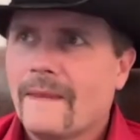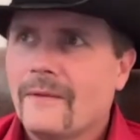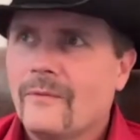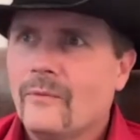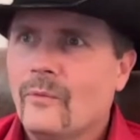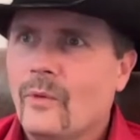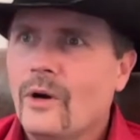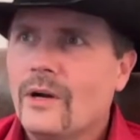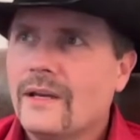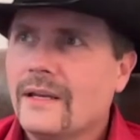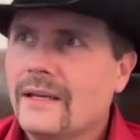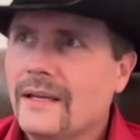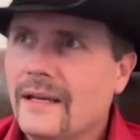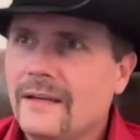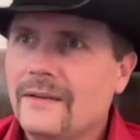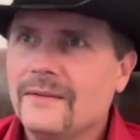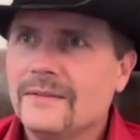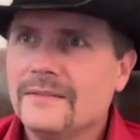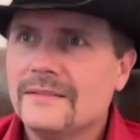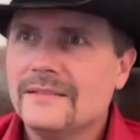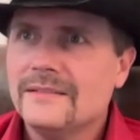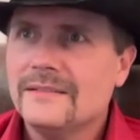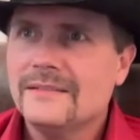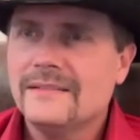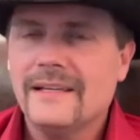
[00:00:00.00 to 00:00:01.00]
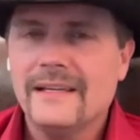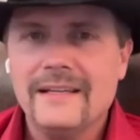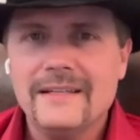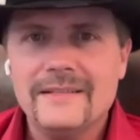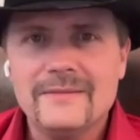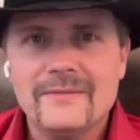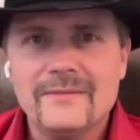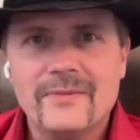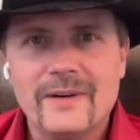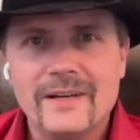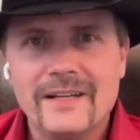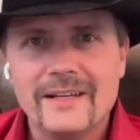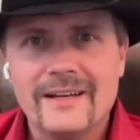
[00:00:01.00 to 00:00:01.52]
walking out on stage in
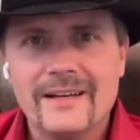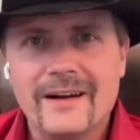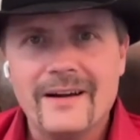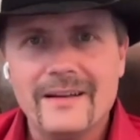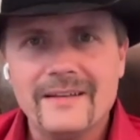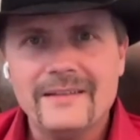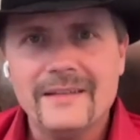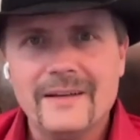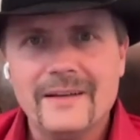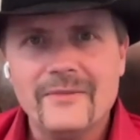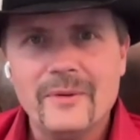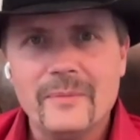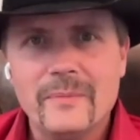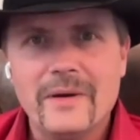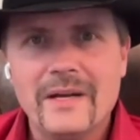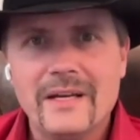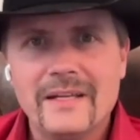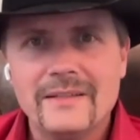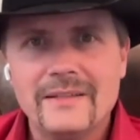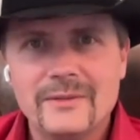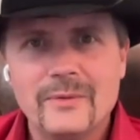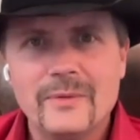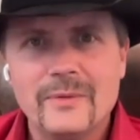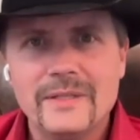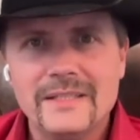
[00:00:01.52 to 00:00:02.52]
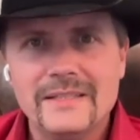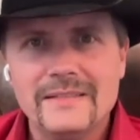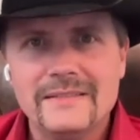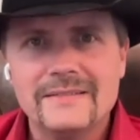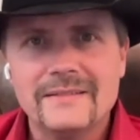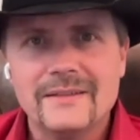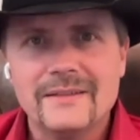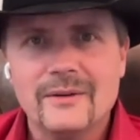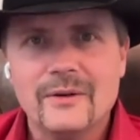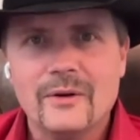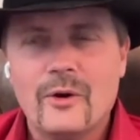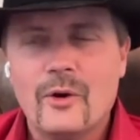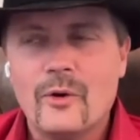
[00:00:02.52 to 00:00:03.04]
front of God and everybody doing these
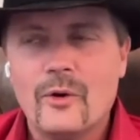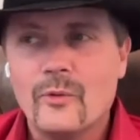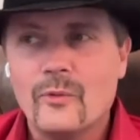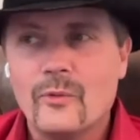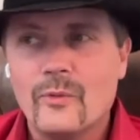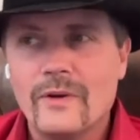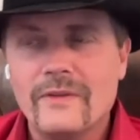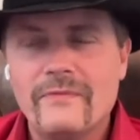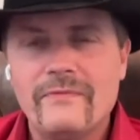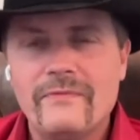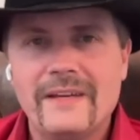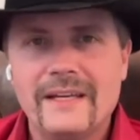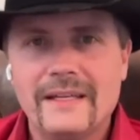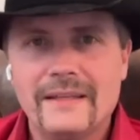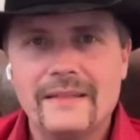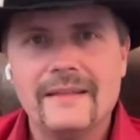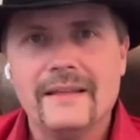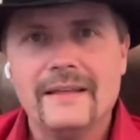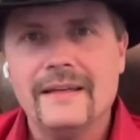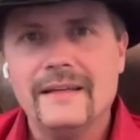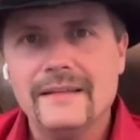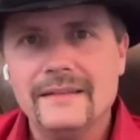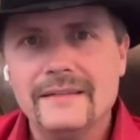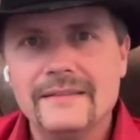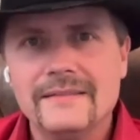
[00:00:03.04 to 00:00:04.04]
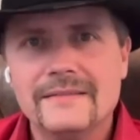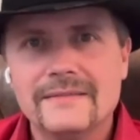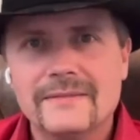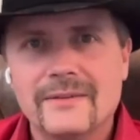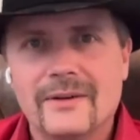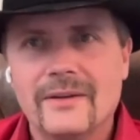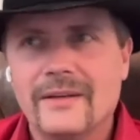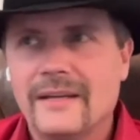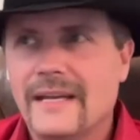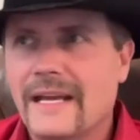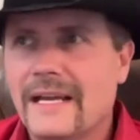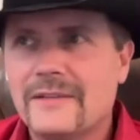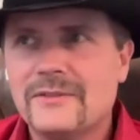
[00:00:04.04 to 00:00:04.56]
horrific things
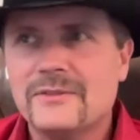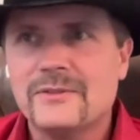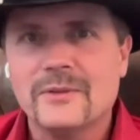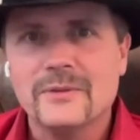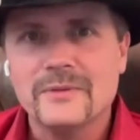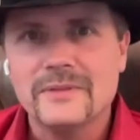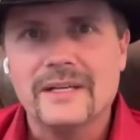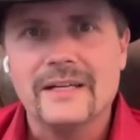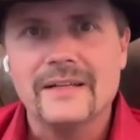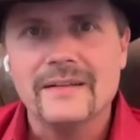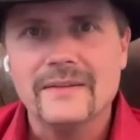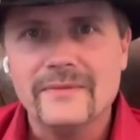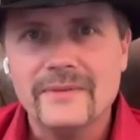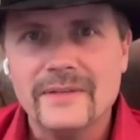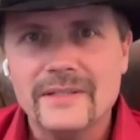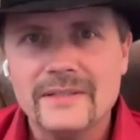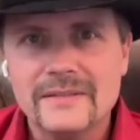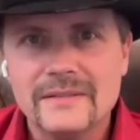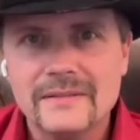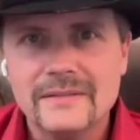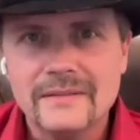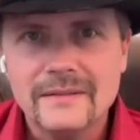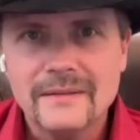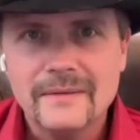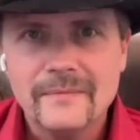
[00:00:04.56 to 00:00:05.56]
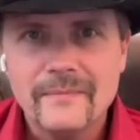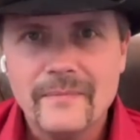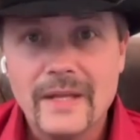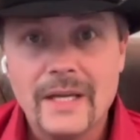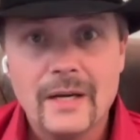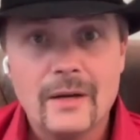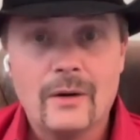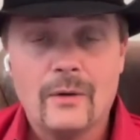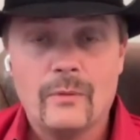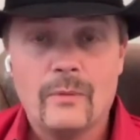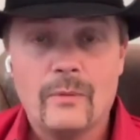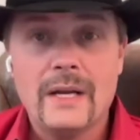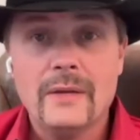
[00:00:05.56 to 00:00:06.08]
on national television and
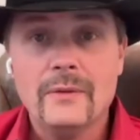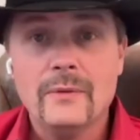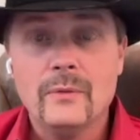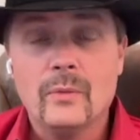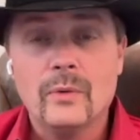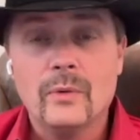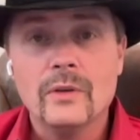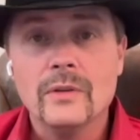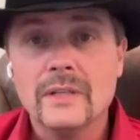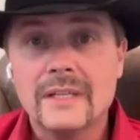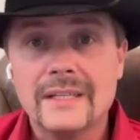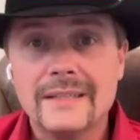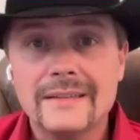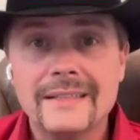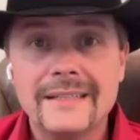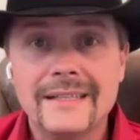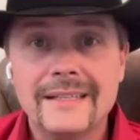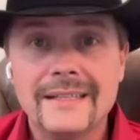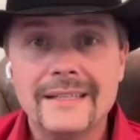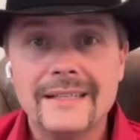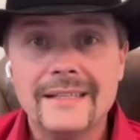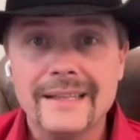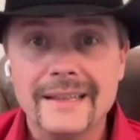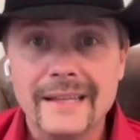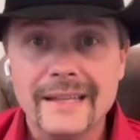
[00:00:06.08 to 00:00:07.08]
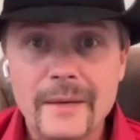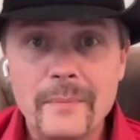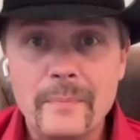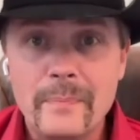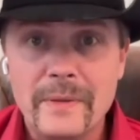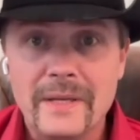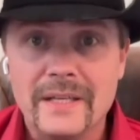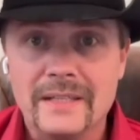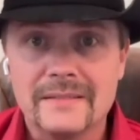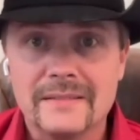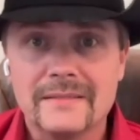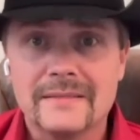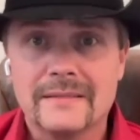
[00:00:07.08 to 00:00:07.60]
around the world. Look at the
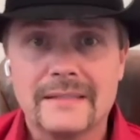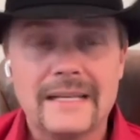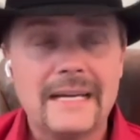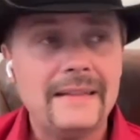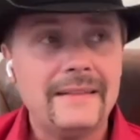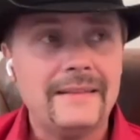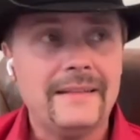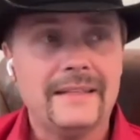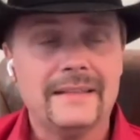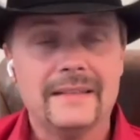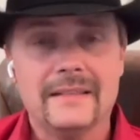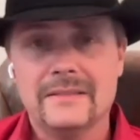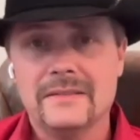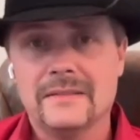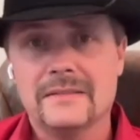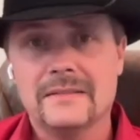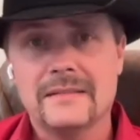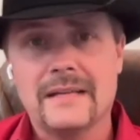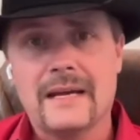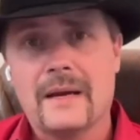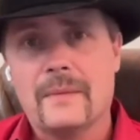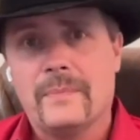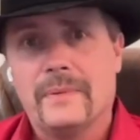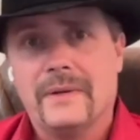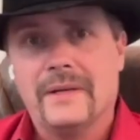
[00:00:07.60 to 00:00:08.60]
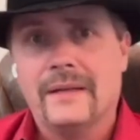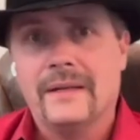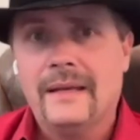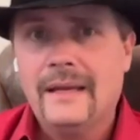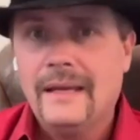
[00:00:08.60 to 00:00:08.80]
Olympics, that thing that just happened.